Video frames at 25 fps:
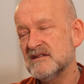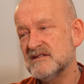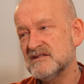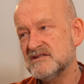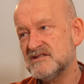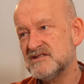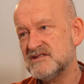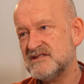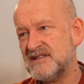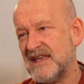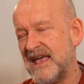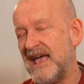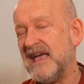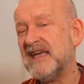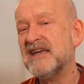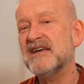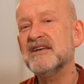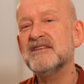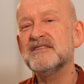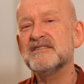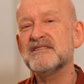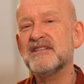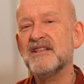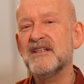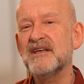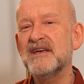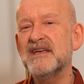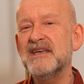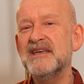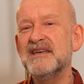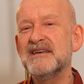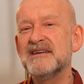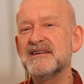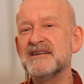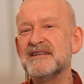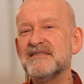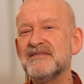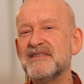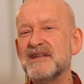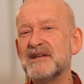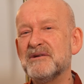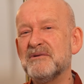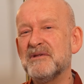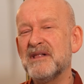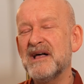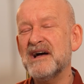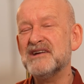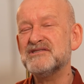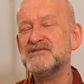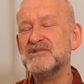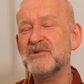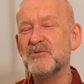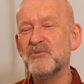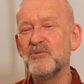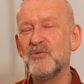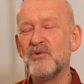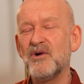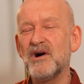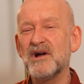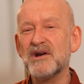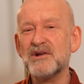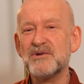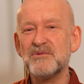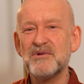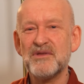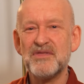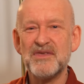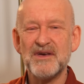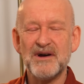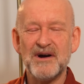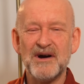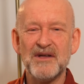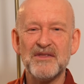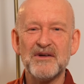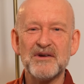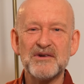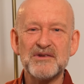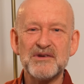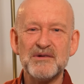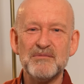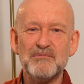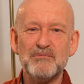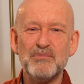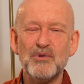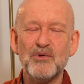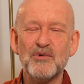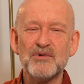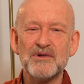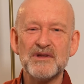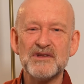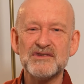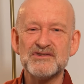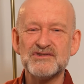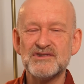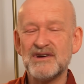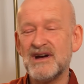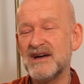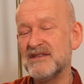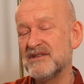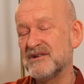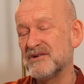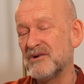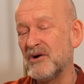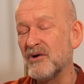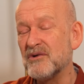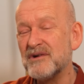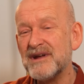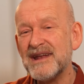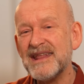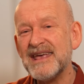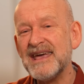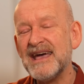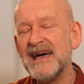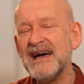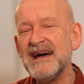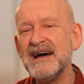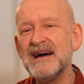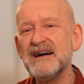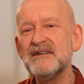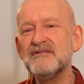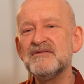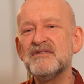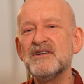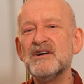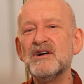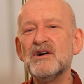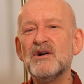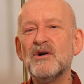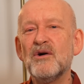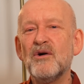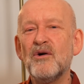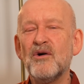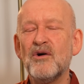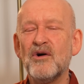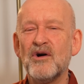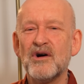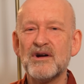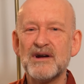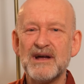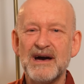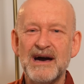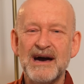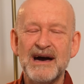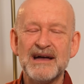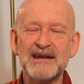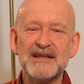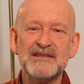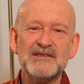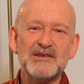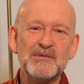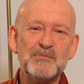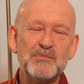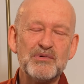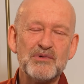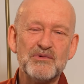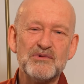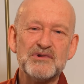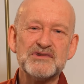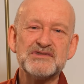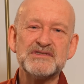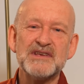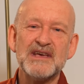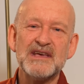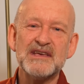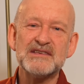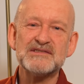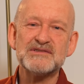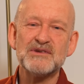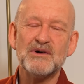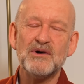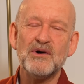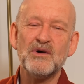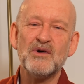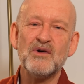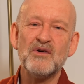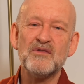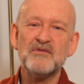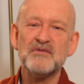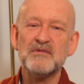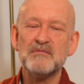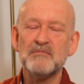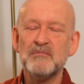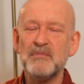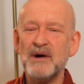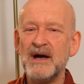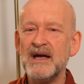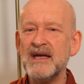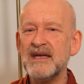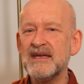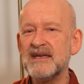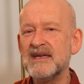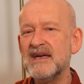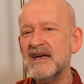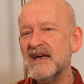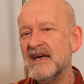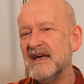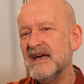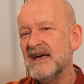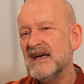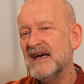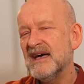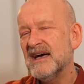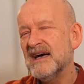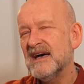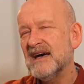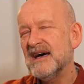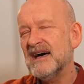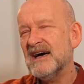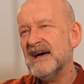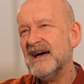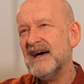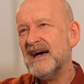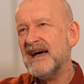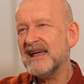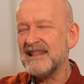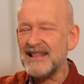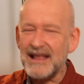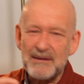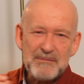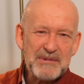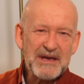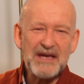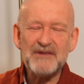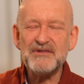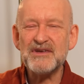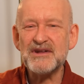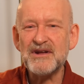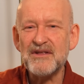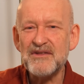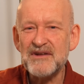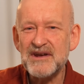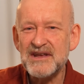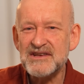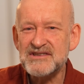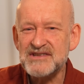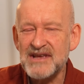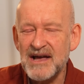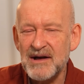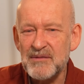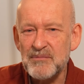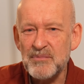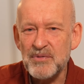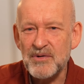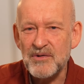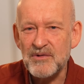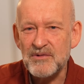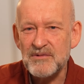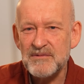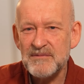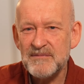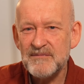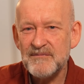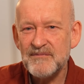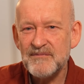Secondly, that it will actually work with the other components you either already have or are in the process of buying. And let me give you another example.